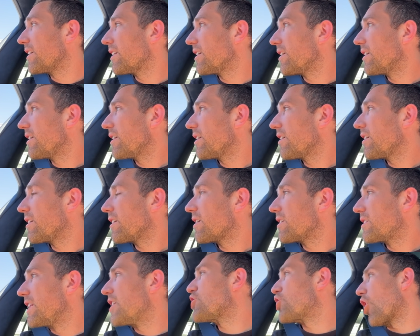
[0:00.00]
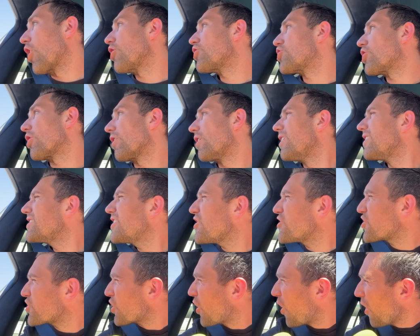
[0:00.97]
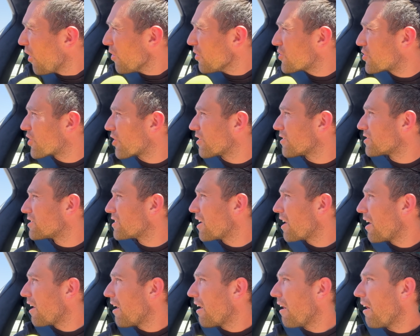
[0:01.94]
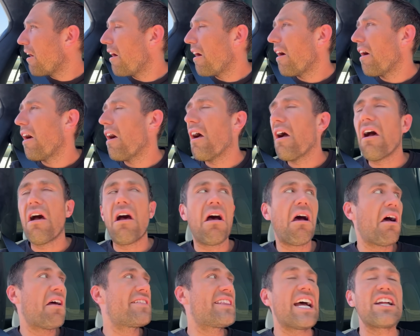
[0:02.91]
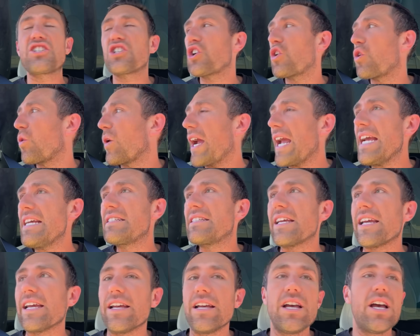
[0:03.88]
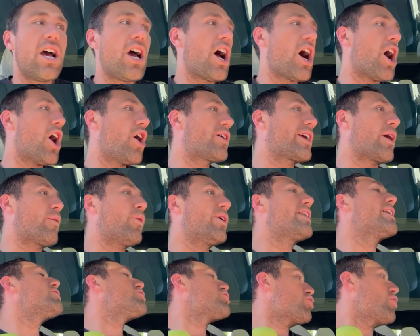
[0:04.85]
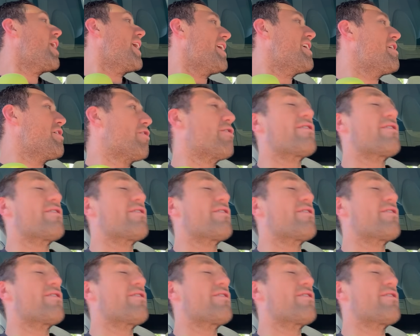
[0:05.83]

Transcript: No, no, the, the charger. The chargers. So That's crazy. Okay, well let's try here.